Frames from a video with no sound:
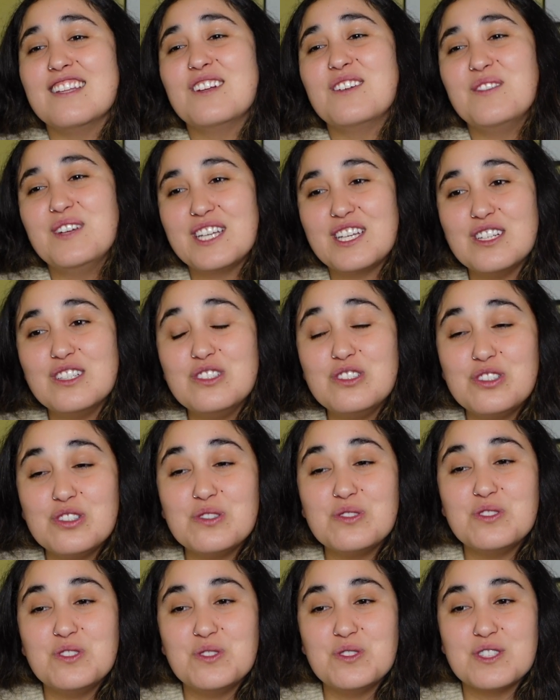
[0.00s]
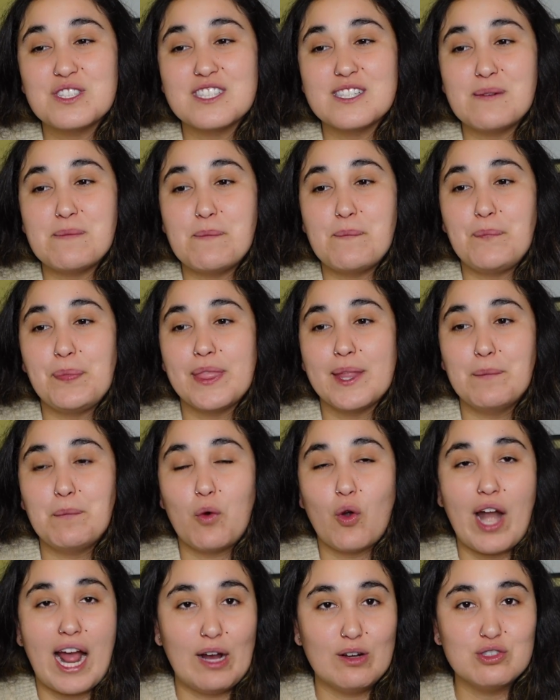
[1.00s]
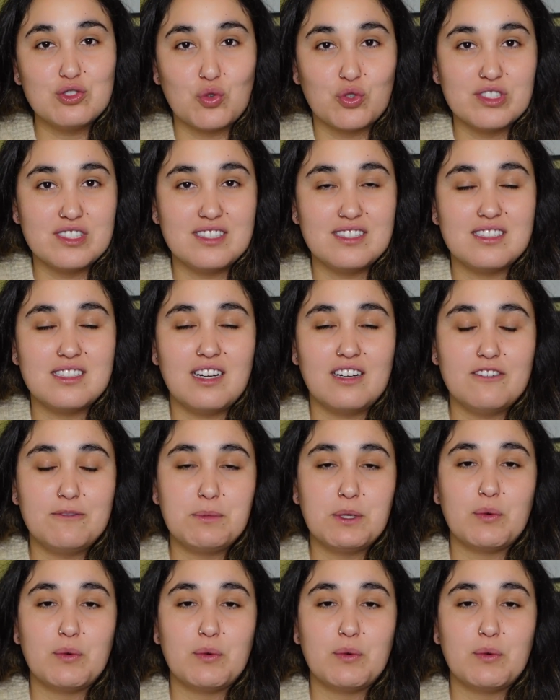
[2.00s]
then we can do some more outdoorsy stuff.